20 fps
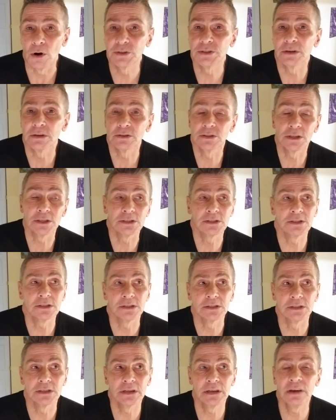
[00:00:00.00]
to
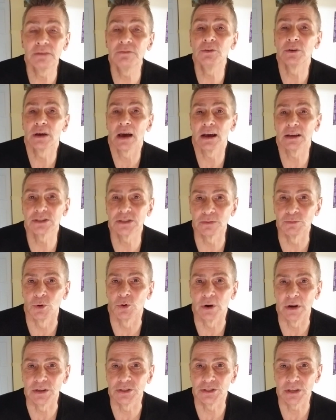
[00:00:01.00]
give you guys some
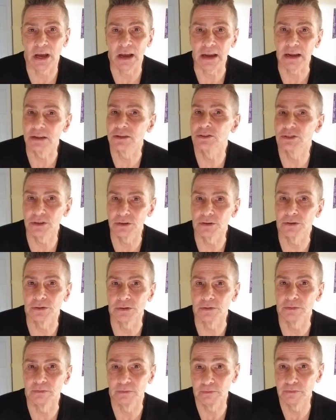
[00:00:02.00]
more insight
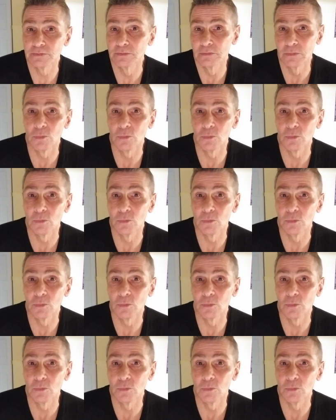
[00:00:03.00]
into